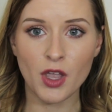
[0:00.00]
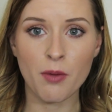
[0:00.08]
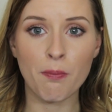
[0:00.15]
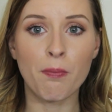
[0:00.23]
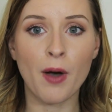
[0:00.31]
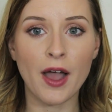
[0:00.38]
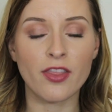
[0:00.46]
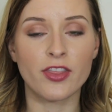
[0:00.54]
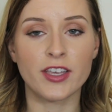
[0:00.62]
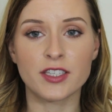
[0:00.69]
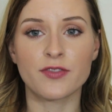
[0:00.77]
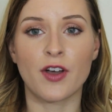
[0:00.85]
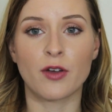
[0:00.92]
but
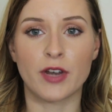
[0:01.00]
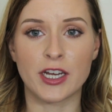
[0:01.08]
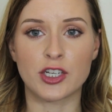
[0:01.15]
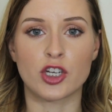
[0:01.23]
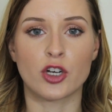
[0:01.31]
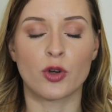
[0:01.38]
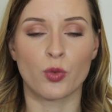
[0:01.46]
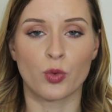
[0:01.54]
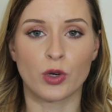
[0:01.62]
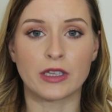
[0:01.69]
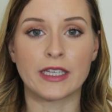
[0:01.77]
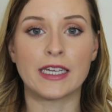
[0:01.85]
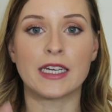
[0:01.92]
this foundation
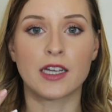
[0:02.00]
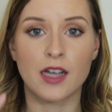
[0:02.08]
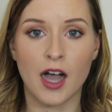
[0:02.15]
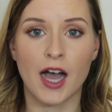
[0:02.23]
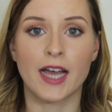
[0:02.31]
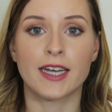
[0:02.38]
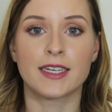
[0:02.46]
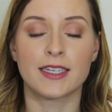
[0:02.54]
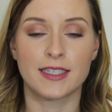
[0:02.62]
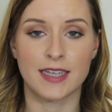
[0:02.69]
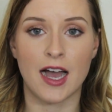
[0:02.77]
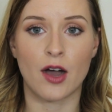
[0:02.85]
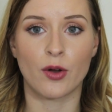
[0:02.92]
really cut
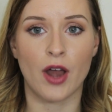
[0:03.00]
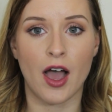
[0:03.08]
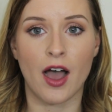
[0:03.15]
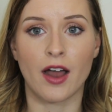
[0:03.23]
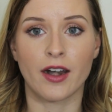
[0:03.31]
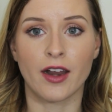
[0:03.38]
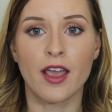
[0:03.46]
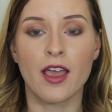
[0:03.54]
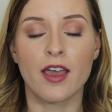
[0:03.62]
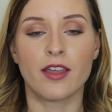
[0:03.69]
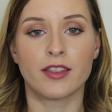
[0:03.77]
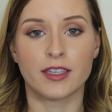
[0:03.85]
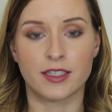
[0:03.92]
down on
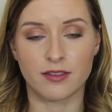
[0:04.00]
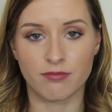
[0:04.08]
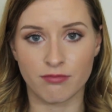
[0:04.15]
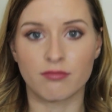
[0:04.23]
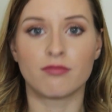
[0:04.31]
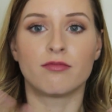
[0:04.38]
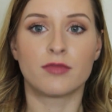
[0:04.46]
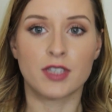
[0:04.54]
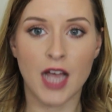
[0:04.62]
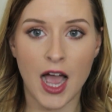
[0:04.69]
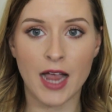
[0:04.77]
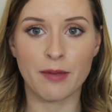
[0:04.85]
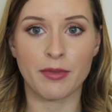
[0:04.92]
the
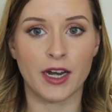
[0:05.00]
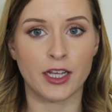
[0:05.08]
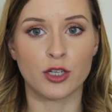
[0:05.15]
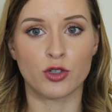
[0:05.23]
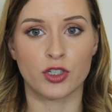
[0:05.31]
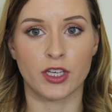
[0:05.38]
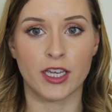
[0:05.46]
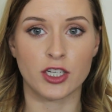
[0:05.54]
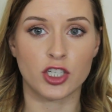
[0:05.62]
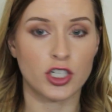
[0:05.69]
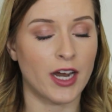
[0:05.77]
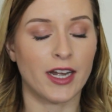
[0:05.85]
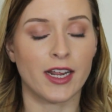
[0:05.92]
time that I usually get
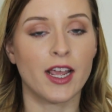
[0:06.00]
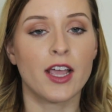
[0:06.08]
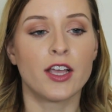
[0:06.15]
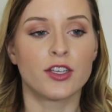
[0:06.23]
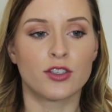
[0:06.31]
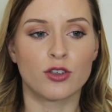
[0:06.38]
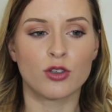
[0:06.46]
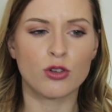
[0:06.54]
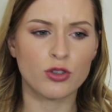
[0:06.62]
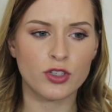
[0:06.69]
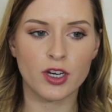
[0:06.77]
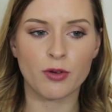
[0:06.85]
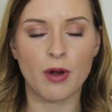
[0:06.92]
shiny. So
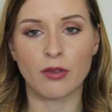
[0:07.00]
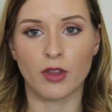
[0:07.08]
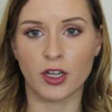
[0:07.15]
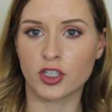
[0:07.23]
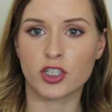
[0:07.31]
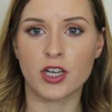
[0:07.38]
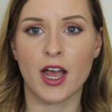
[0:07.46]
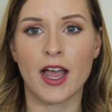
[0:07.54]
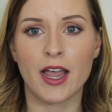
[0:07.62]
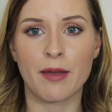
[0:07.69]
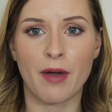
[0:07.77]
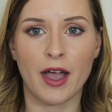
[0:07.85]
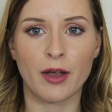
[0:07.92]
usually around
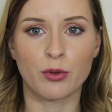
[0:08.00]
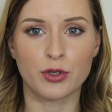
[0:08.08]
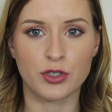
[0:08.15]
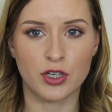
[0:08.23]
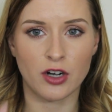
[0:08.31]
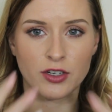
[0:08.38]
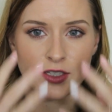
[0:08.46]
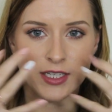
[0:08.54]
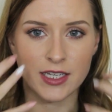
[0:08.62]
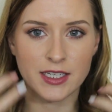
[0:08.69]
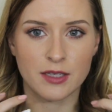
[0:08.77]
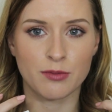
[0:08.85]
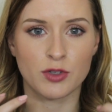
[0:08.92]
lunchtime, I will start
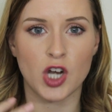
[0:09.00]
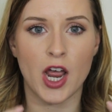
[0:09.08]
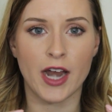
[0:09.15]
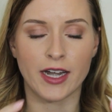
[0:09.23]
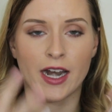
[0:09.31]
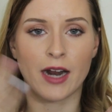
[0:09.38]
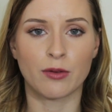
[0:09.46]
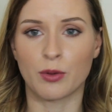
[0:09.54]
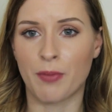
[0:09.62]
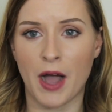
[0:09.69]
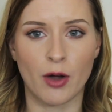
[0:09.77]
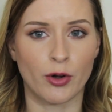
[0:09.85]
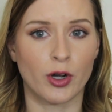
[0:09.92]
seeing some shine and I will
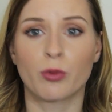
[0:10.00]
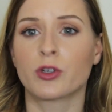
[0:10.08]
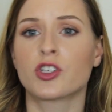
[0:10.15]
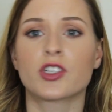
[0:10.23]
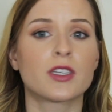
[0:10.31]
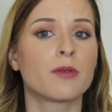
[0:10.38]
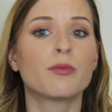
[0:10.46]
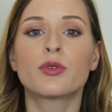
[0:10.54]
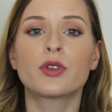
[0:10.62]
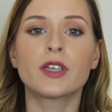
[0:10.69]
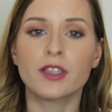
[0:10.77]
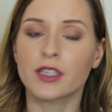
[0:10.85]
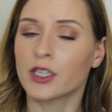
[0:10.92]
powder, which is
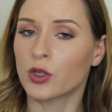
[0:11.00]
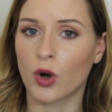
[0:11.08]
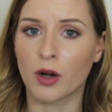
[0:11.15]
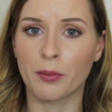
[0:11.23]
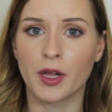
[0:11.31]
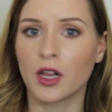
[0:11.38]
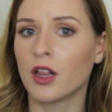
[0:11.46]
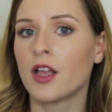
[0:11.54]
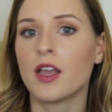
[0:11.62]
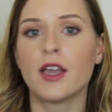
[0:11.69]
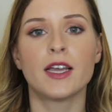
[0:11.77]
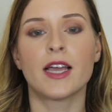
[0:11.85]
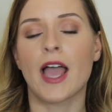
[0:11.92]
completely normal,
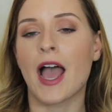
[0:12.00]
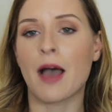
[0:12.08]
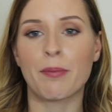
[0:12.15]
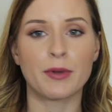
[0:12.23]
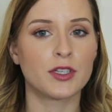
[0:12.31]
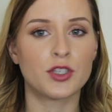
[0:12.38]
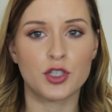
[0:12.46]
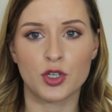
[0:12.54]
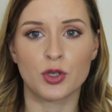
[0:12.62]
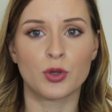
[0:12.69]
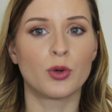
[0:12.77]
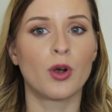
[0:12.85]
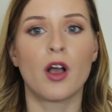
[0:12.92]
happens
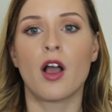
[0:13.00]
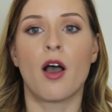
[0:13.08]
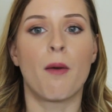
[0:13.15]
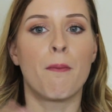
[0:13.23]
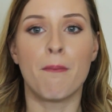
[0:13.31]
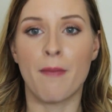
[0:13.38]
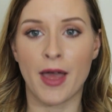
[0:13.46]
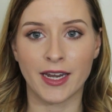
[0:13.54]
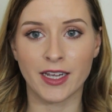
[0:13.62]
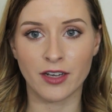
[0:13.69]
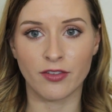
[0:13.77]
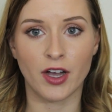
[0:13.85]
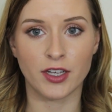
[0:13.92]
to
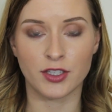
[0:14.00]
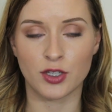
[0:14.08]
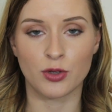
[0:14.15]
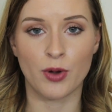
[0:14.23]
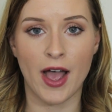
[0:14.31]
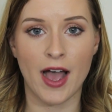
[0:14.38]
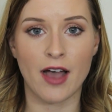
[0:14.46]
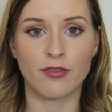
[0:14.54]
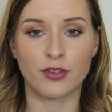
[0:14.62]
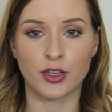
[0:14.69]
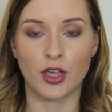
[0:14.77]
many of us who have